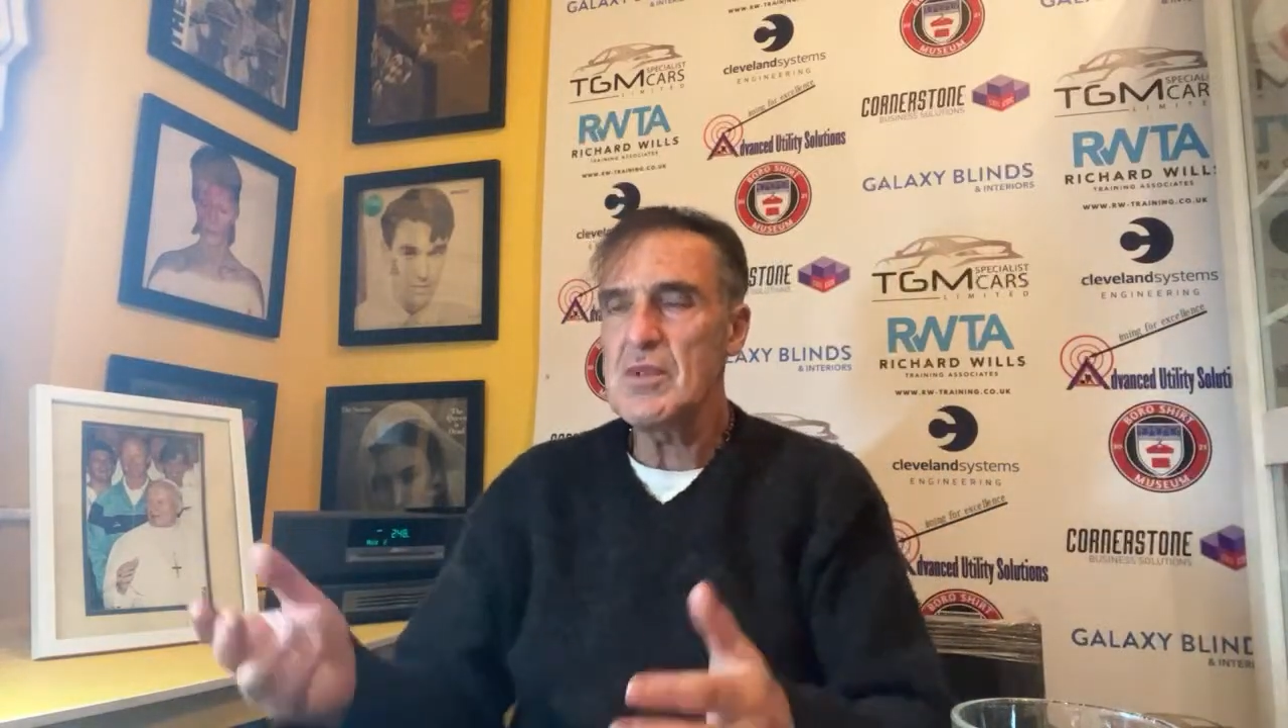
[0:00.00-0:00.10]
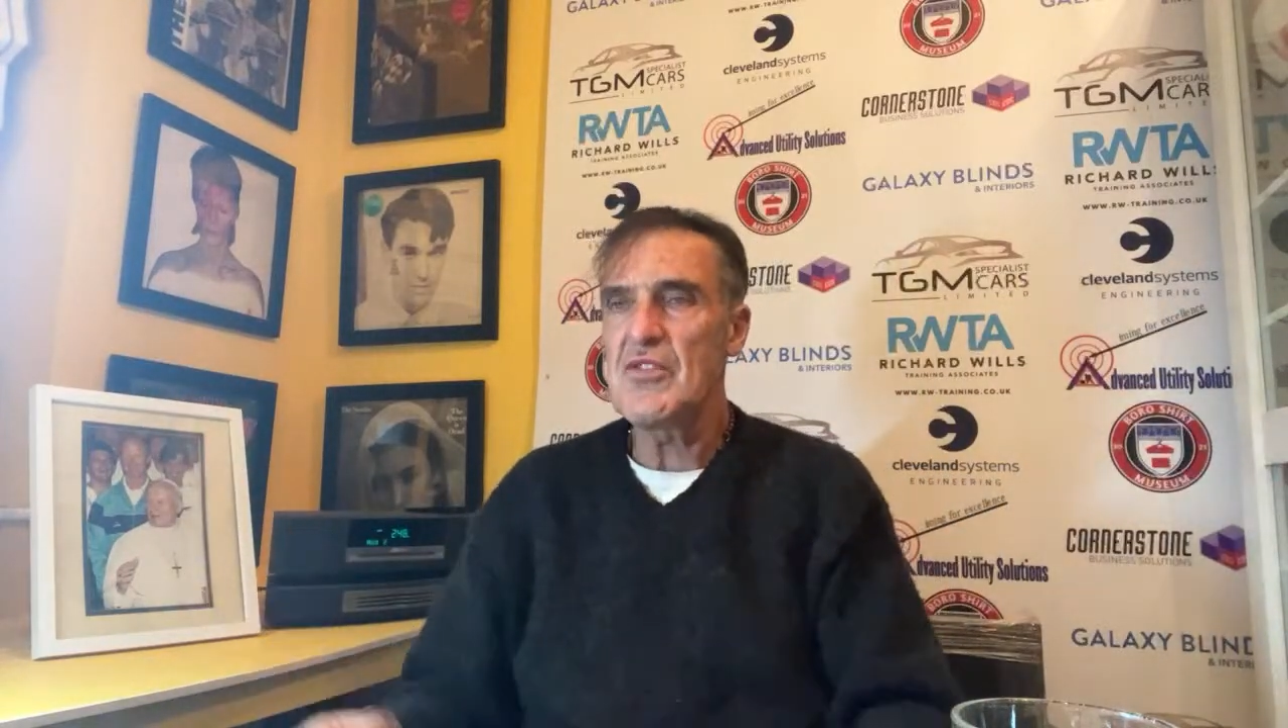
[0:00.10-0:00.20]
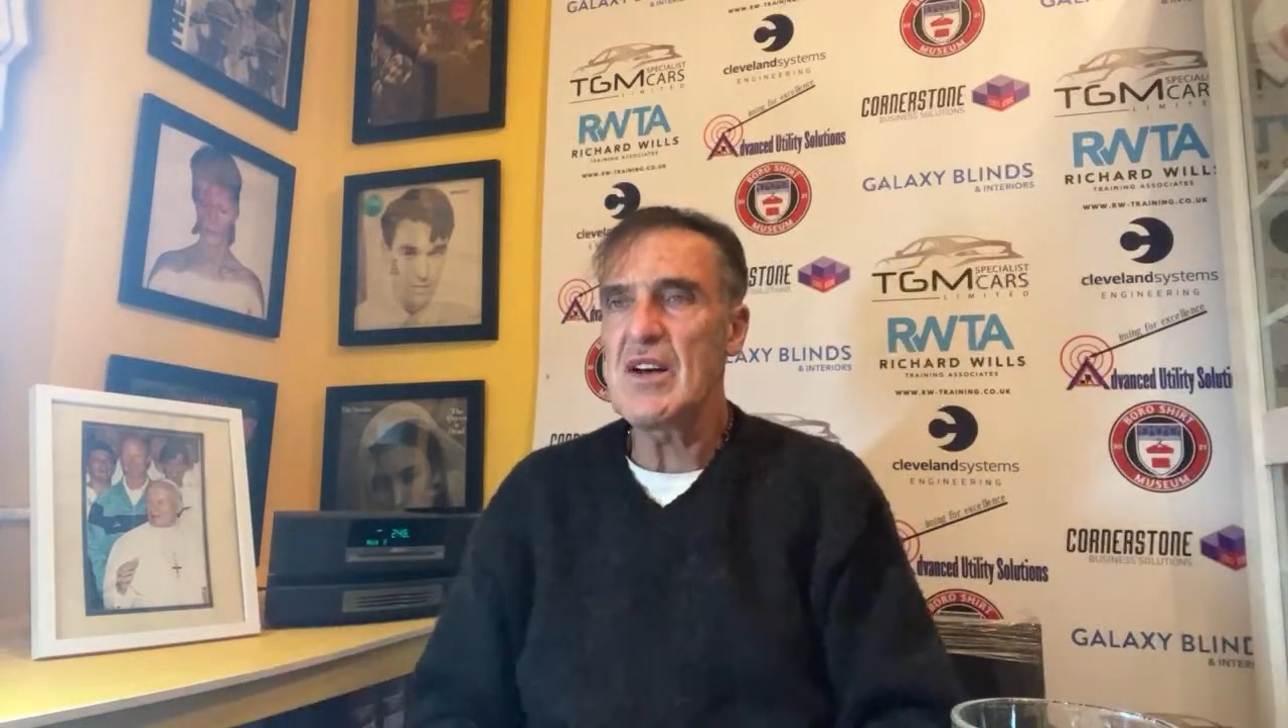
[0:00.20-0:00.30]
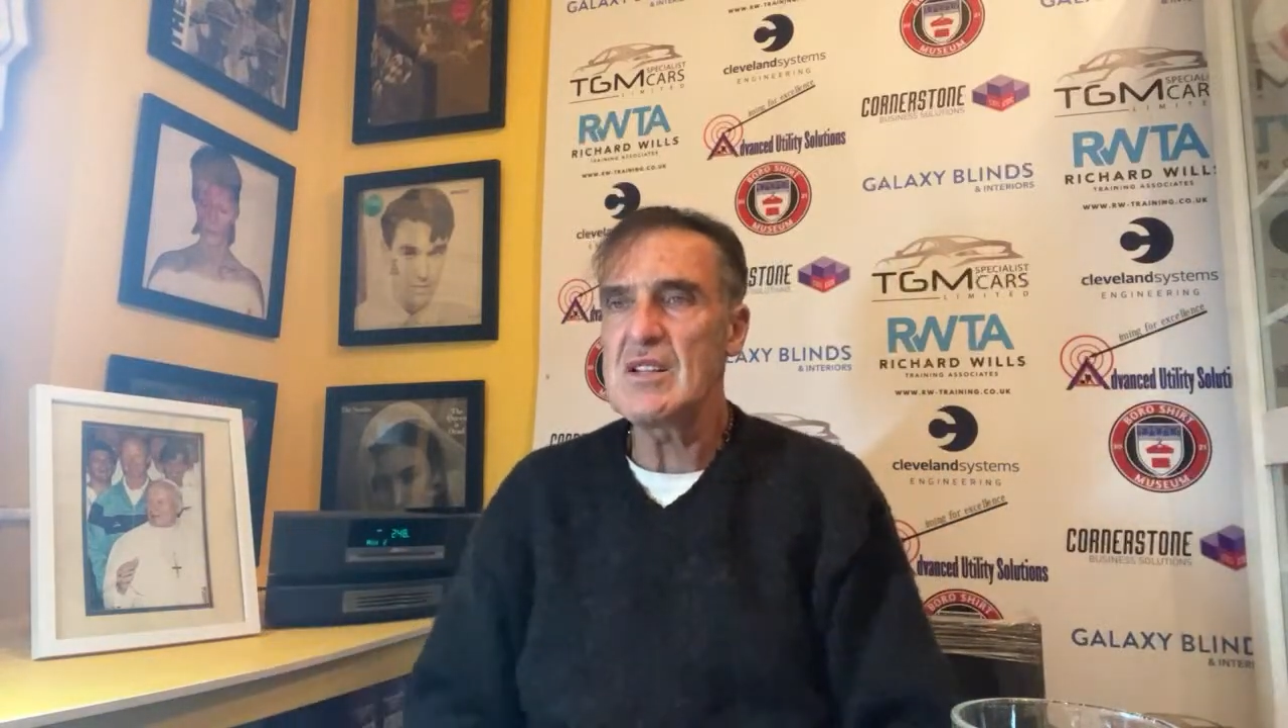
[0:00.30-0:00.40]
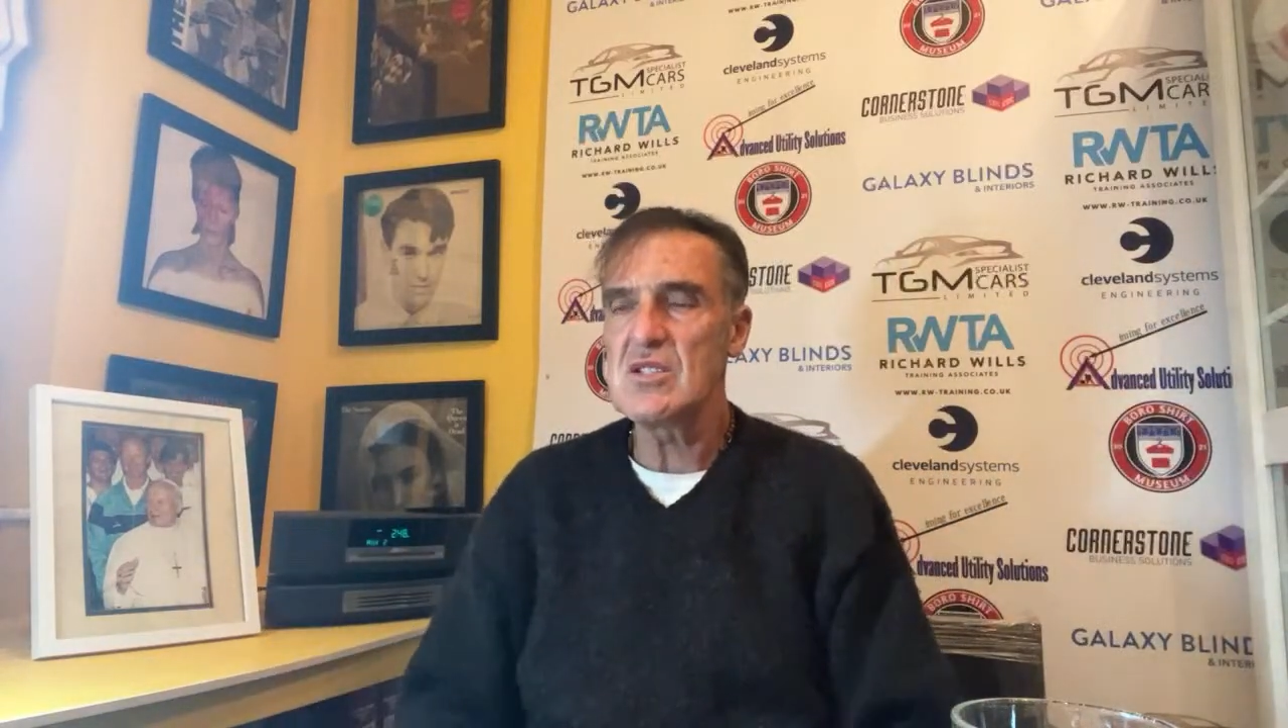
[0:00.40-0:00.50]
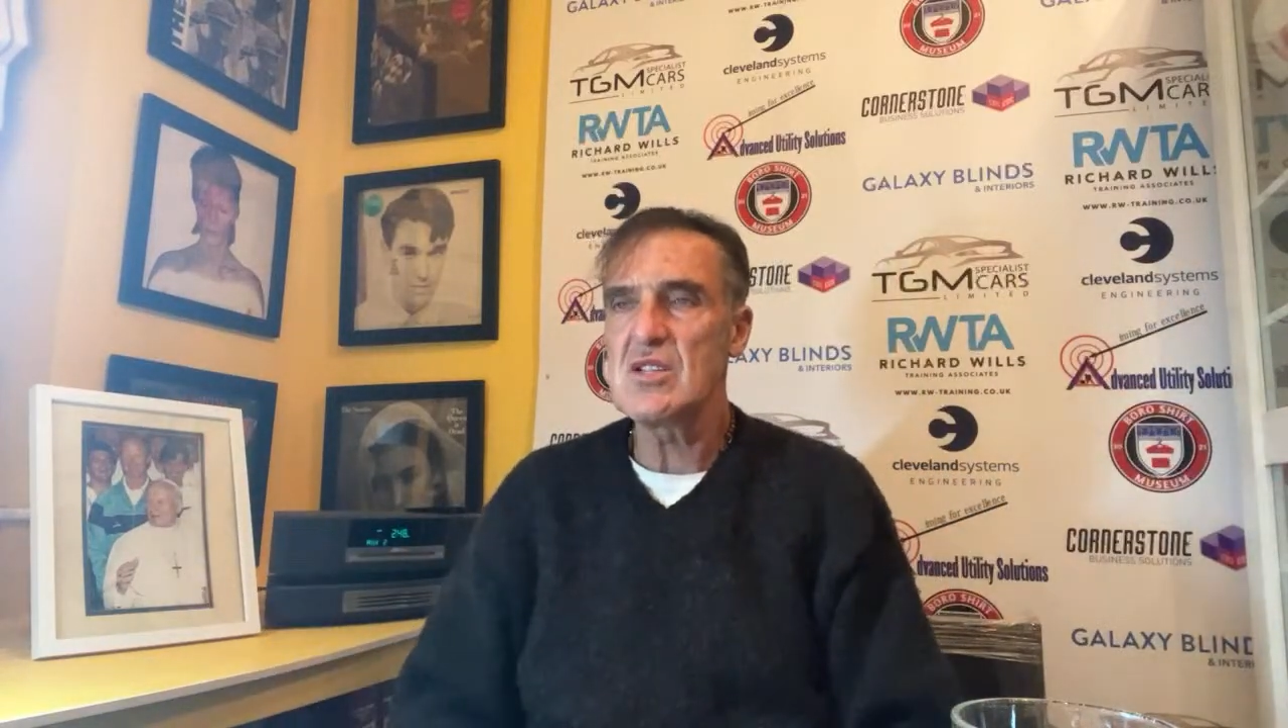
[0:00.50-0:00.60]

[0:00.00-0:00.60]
defenders